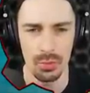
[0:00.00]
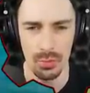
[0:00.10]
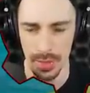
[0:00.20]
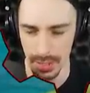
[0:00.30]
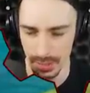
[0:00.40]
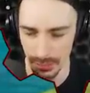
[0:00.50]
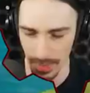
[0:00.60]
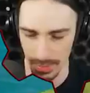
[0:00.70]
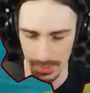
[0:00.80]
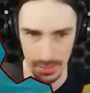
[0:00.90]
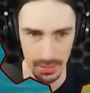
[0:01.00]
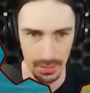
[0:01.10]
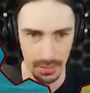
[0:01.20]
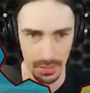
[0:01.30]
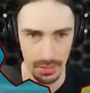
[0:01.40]
Ooh, that's fancy.
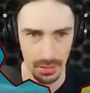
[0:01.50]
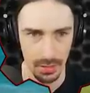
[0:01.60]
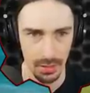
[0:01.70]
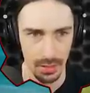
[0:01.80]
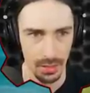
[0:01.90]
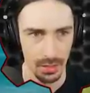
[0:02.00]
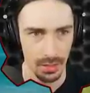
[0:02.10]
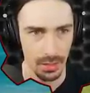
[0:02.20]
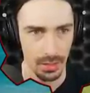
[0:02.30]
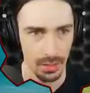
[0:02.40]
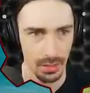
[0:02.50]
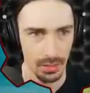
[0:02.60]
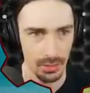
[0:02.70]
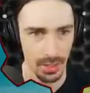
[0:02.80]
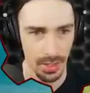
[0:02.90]

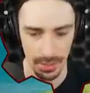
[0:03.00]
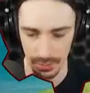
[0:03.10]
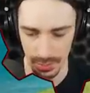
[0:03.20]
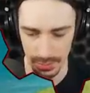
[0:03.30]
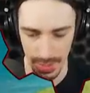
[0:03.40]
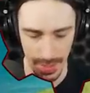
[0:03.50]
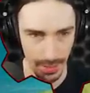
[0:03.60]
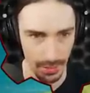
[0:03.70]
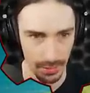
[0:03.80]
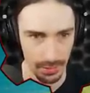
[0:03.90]
Oh, yeah, look at that.